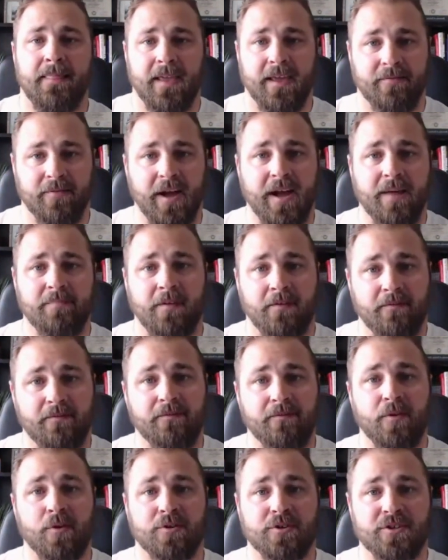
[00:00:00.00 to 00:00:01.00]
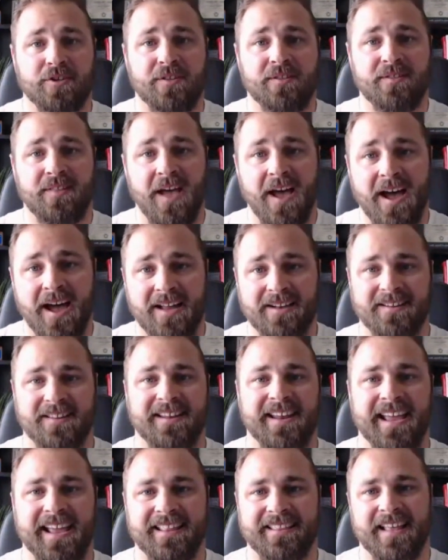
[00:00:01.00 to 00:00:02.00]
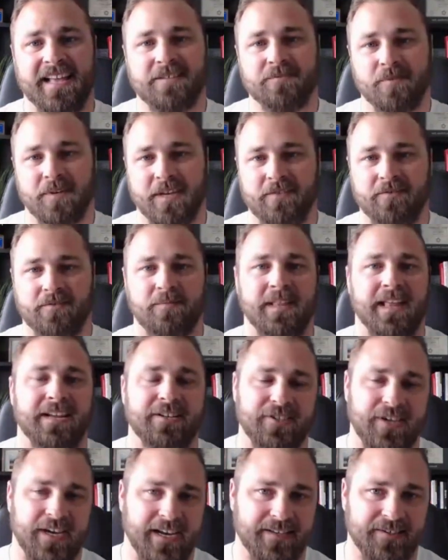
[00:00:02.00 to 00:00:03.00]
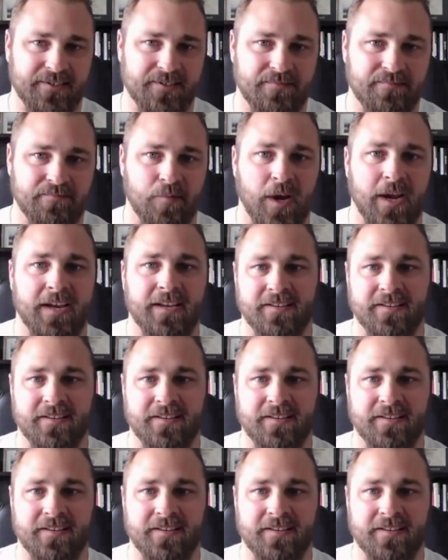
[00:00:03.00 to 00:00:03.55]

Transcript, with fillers: If I'm the first thought, then I, that's what gives me that chance, right?